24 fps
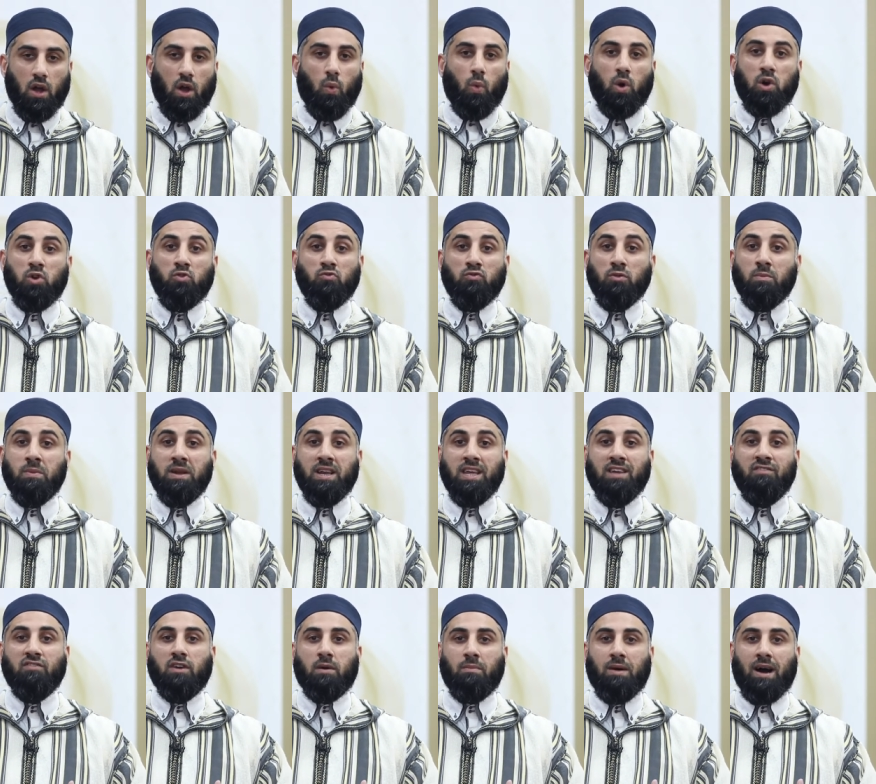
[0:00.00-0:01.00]
What do we
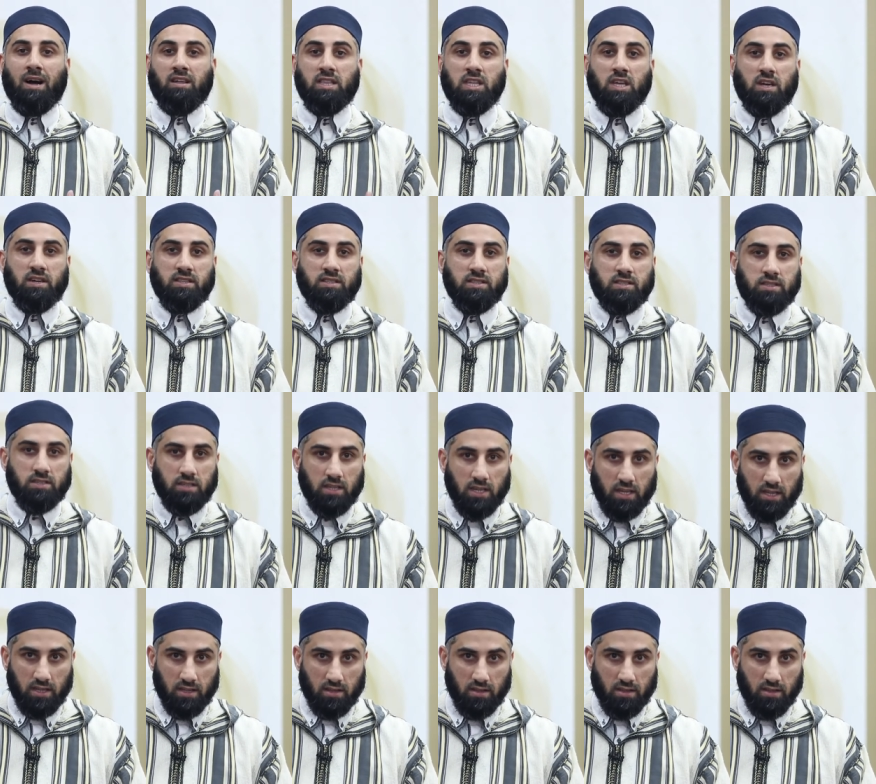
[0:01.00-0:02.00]
believe about the
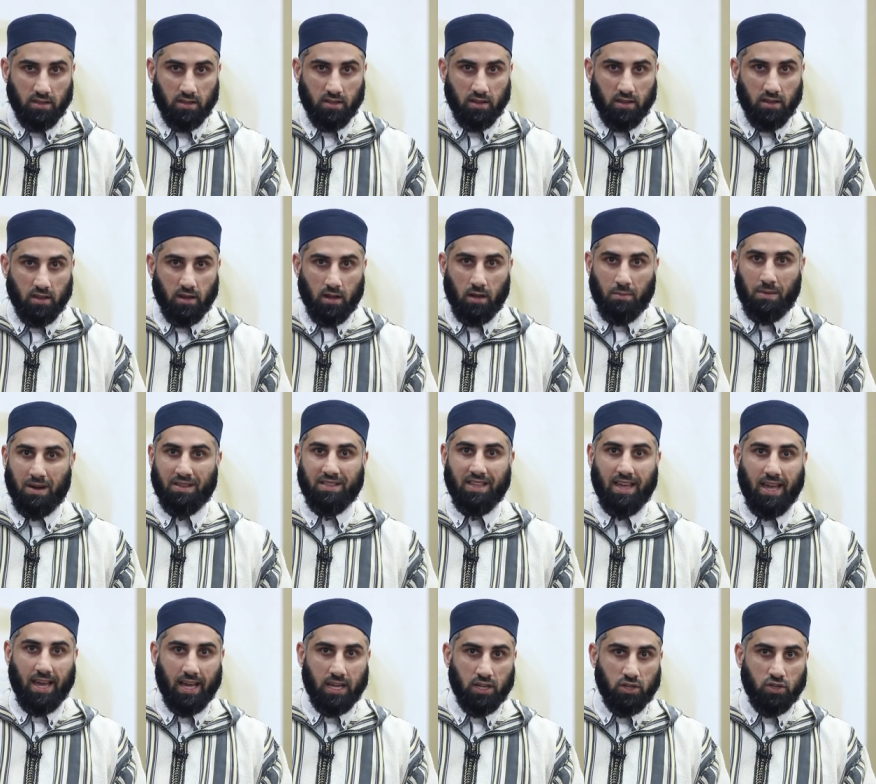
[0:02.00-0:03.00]
unseen, about
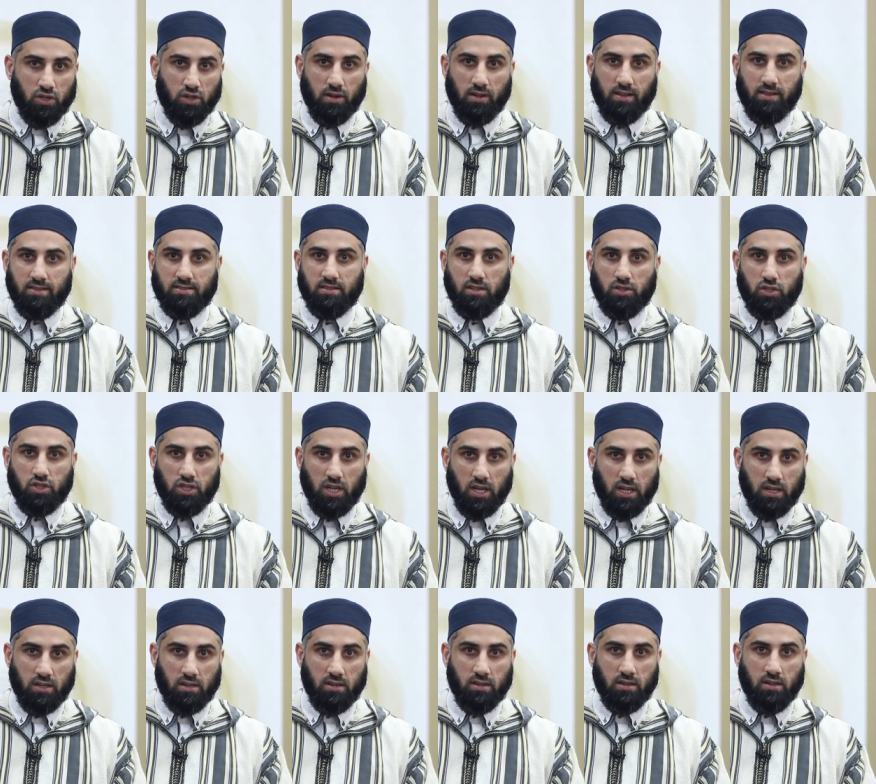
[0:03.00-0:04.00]
the angels, the
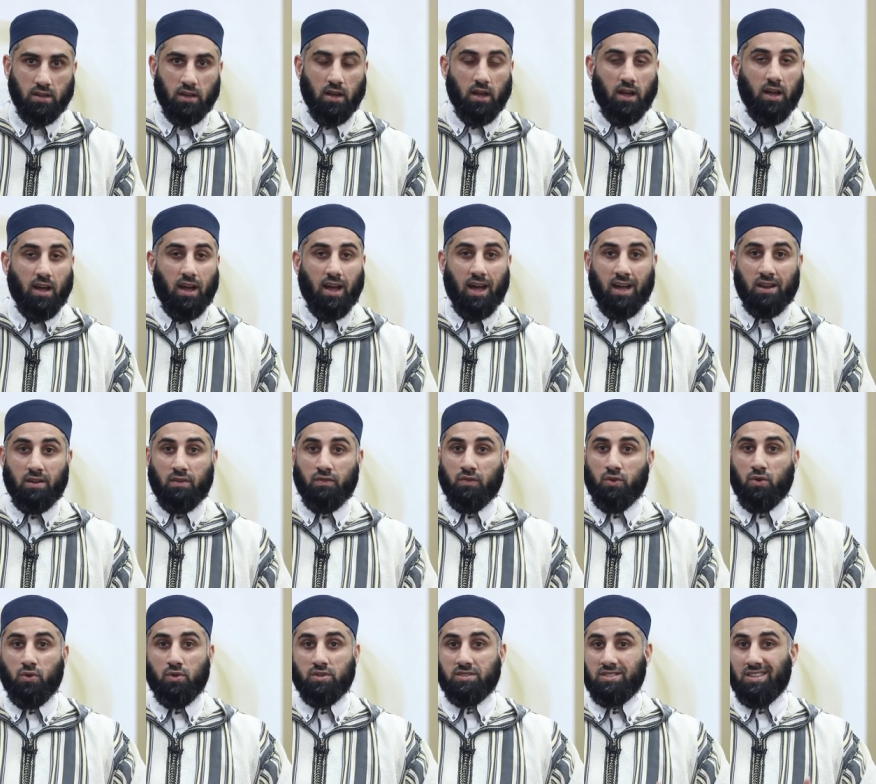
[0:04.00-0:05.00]
jinn, and of
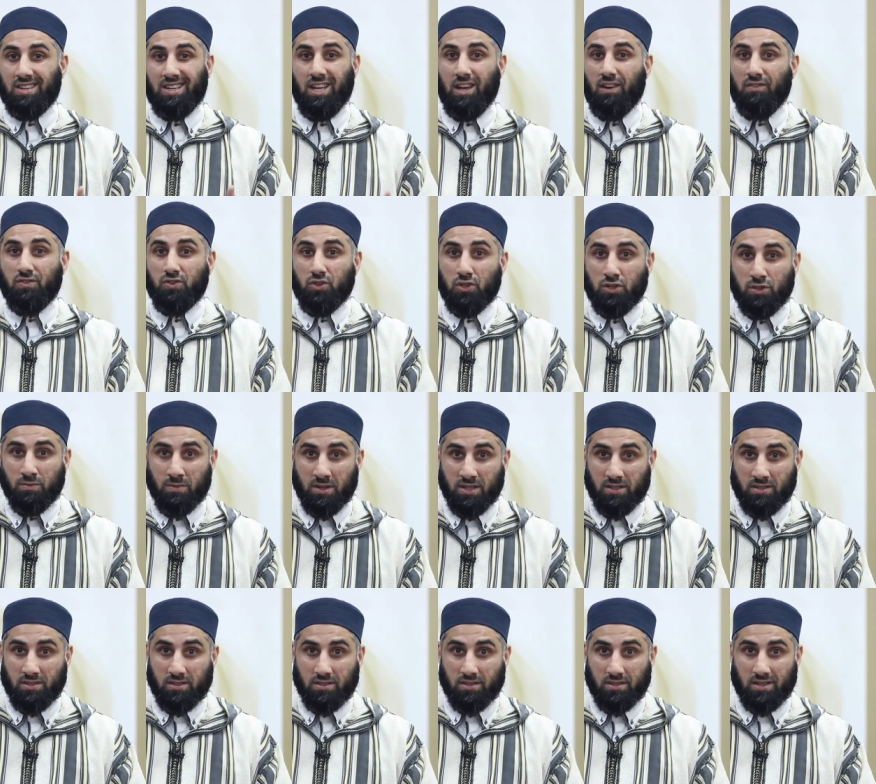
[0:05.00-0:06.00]
course the Day of
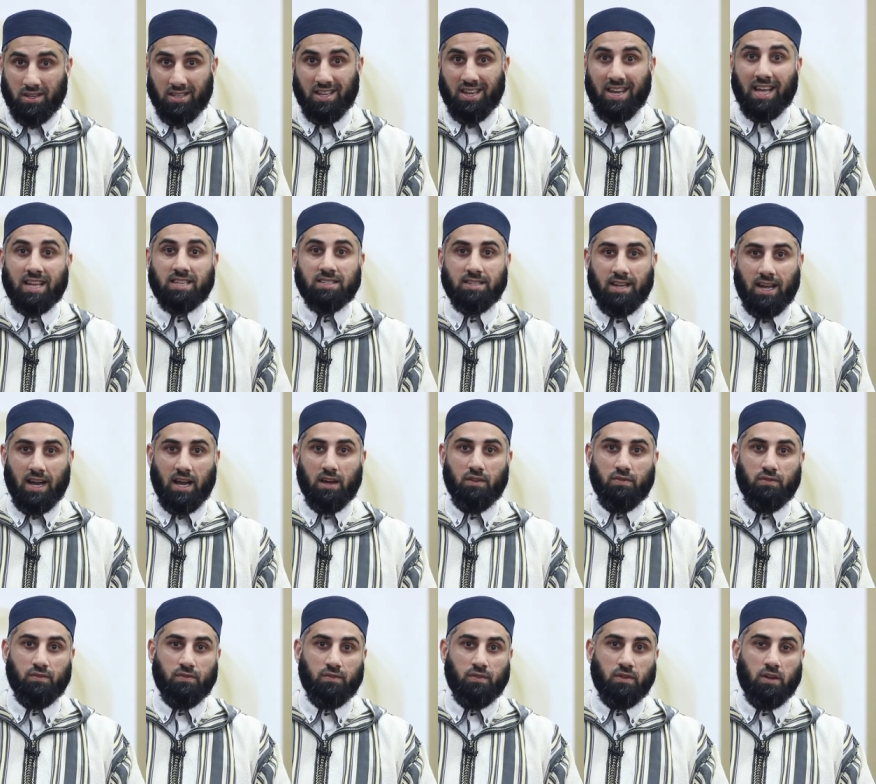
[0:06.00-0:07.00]
Judgment and the next
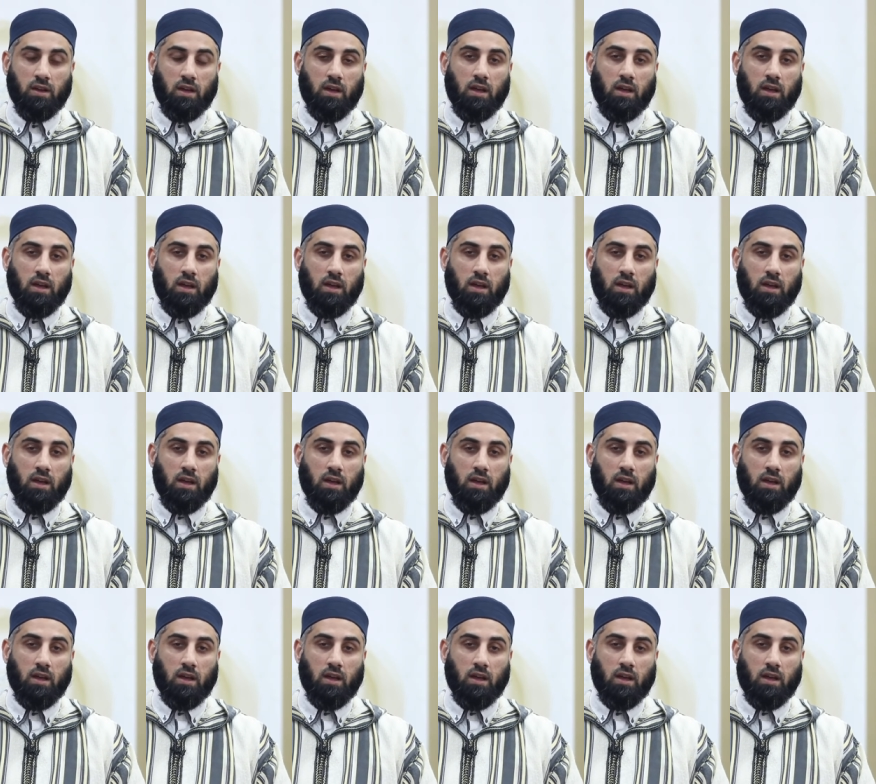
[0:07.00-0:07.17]
life?